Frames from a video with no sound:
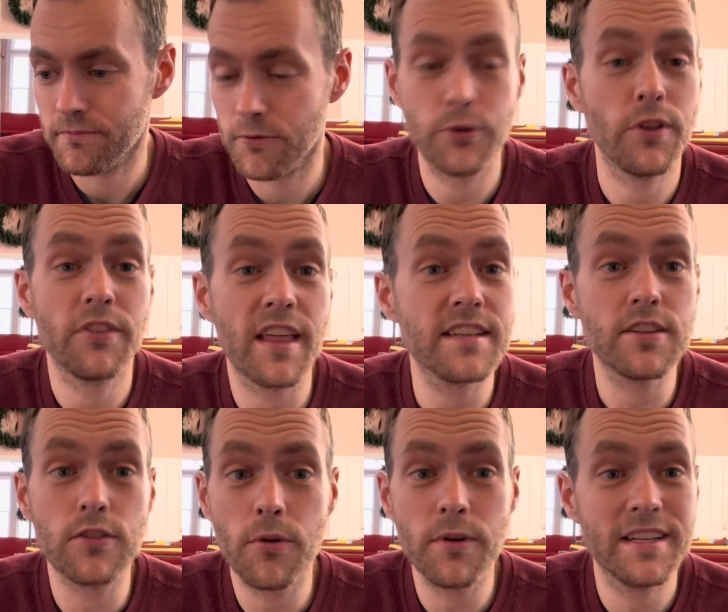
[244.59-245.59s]
For the
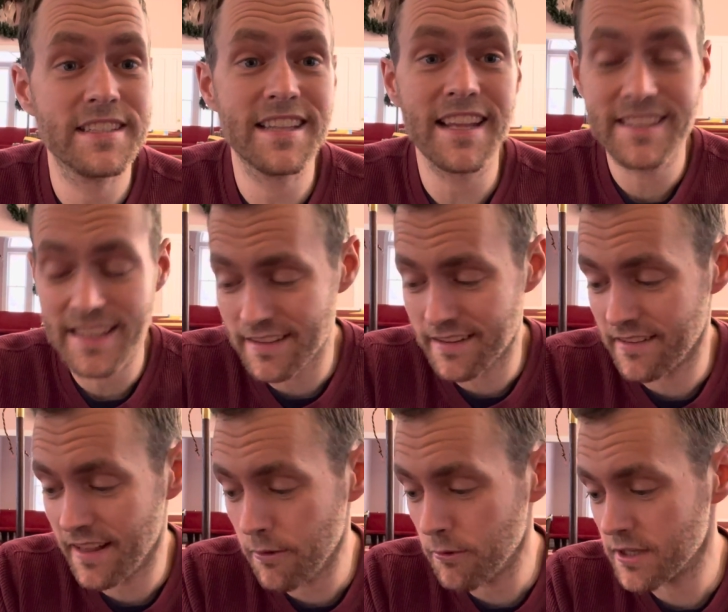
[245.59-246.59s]
Thessalonians, they didn't.
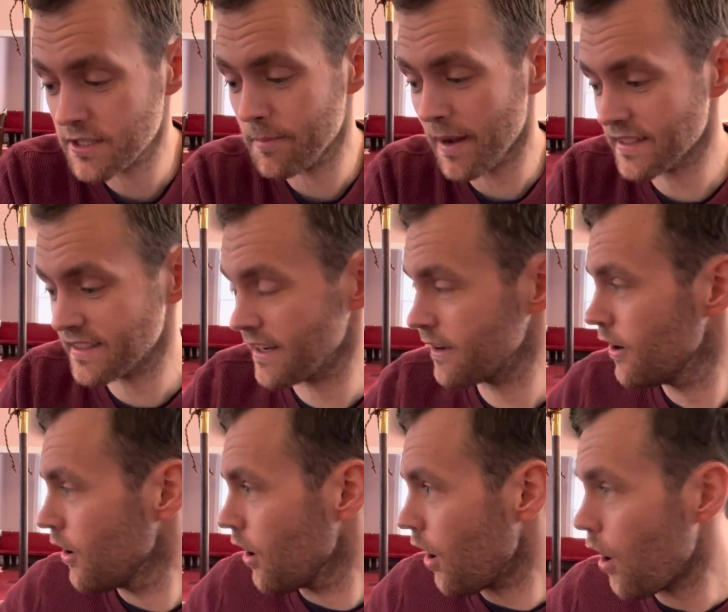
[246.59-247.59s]
They were expecting
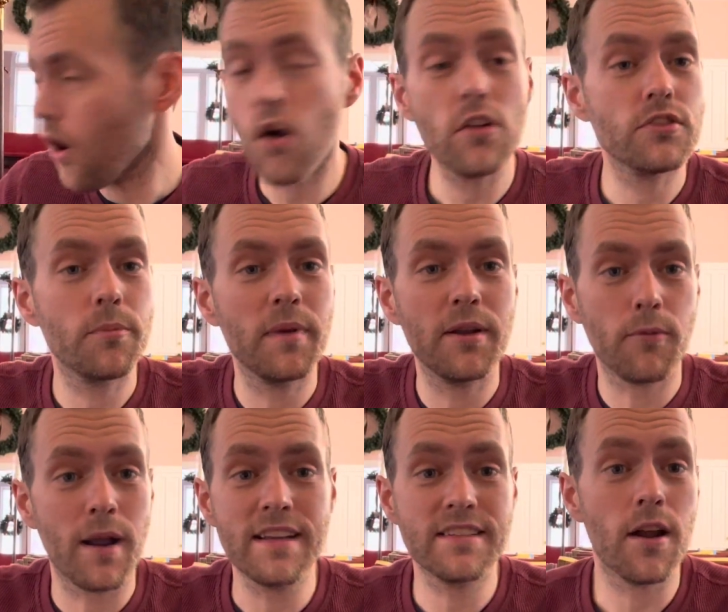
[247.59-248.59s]
all to be
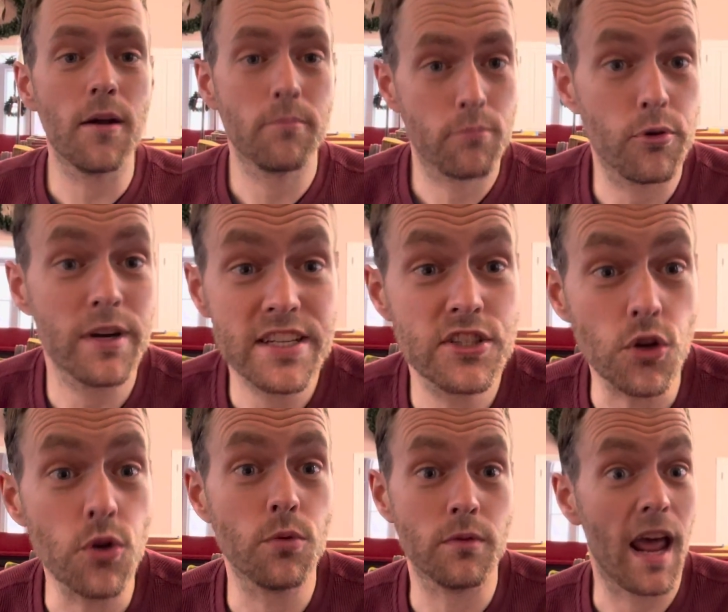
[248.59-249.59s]
raised up pretty
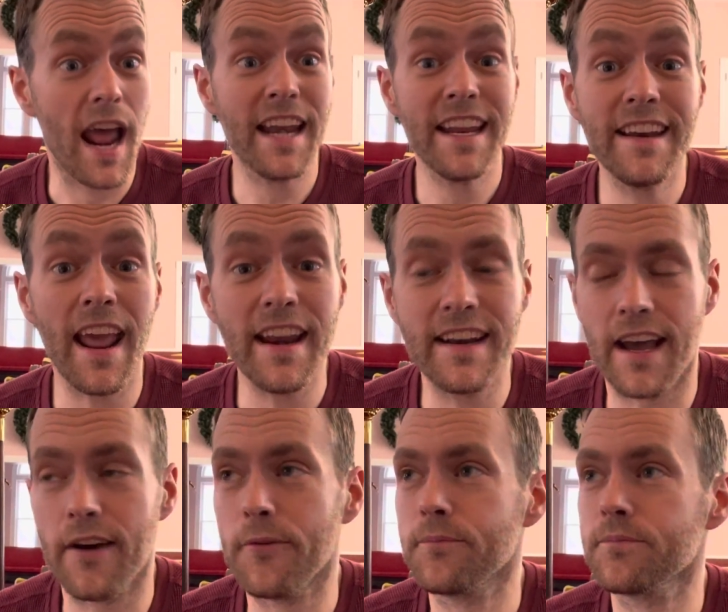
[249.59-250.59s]
soon, any day now.